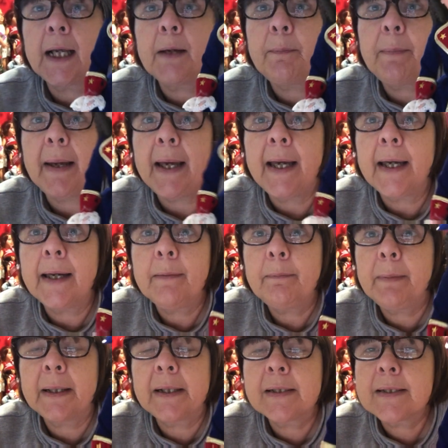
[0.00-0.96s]
appear
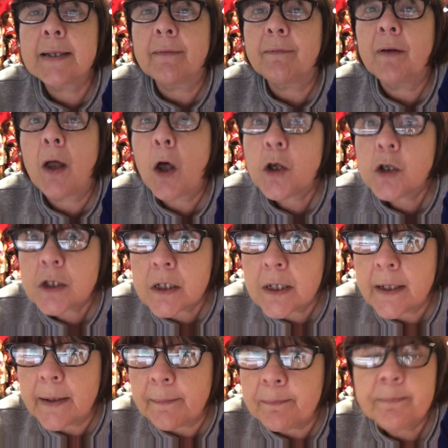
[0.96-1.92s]
because I've
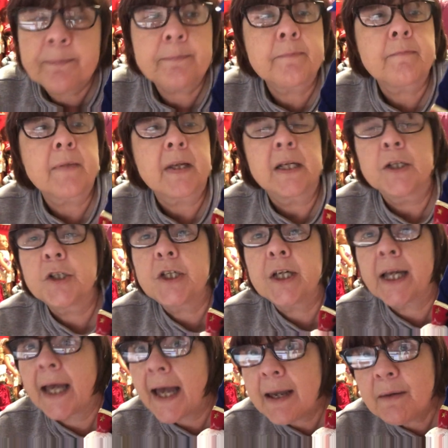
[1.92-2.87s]
lost them. She
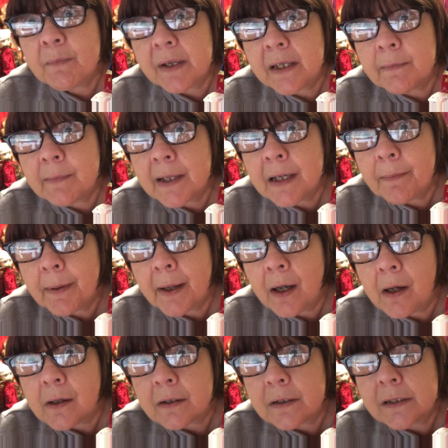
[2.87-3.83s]
came with them in a
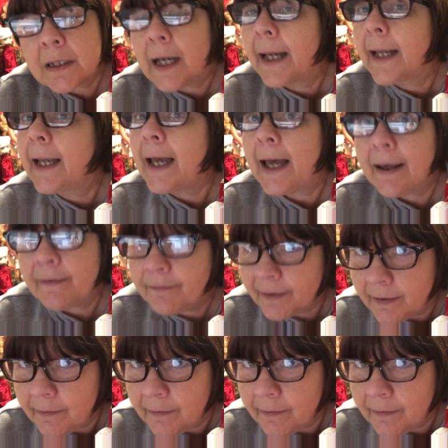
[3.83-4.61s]
box. I carefully